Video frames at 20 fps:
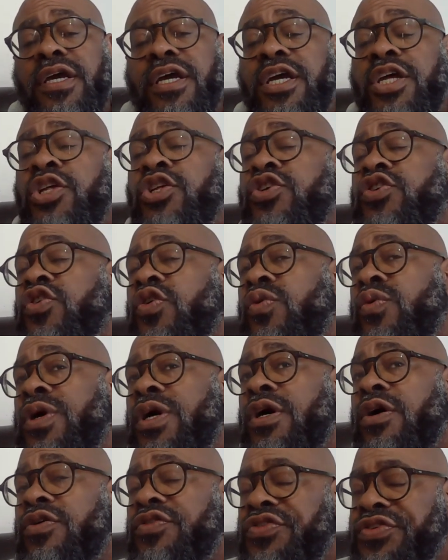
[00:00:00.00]
is
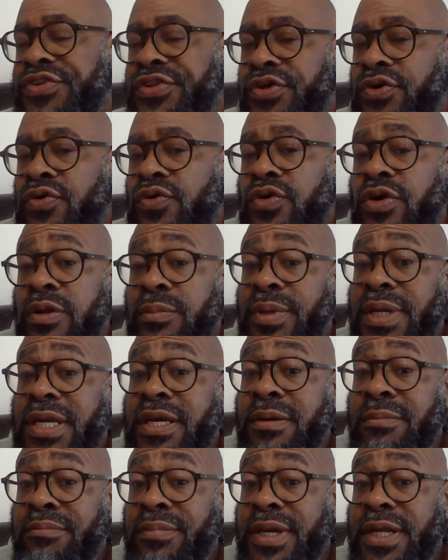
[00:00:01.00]
Joel still going to be
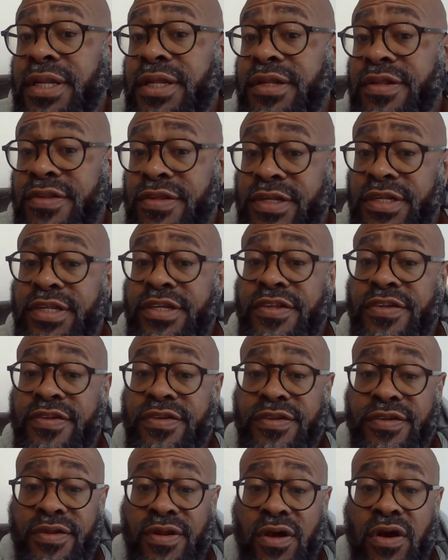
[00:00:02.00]
committed to
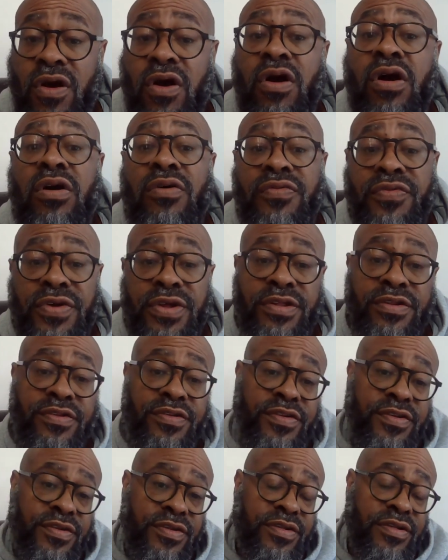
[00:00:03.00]
this
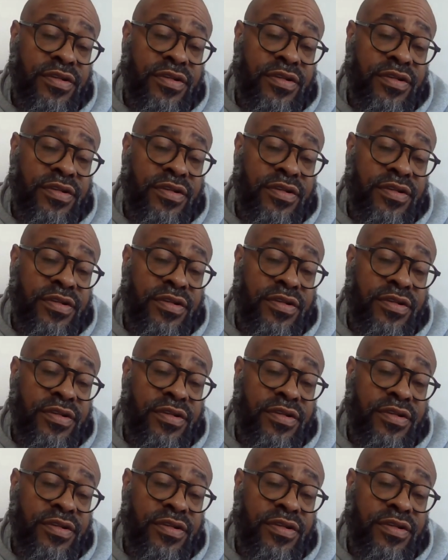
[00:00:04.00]
offense?